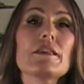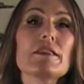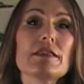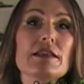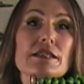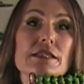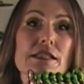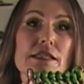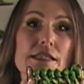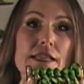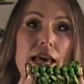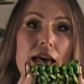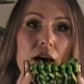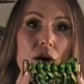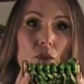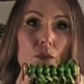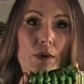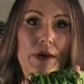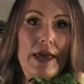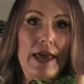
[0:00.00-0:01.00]
This is
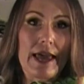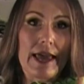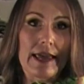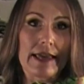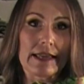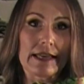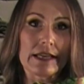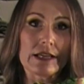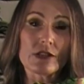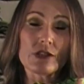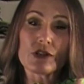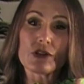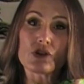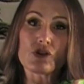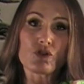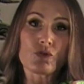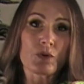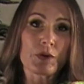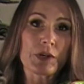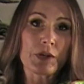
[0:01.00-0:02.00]
how we hang it into the
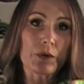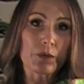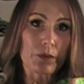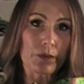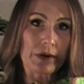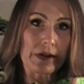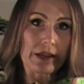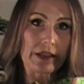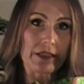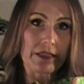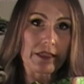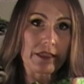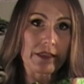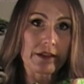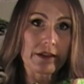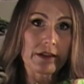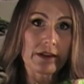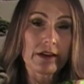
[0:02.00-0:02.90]
tree or wreath.